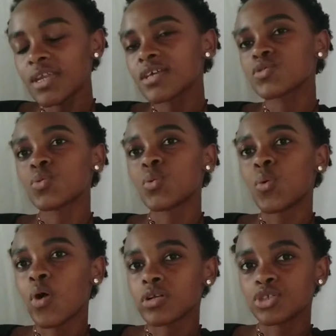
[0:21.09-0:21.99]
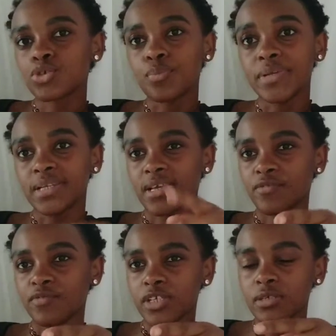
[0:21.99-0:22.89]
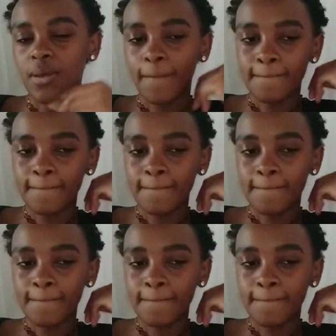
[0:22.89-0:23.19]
does what you believe in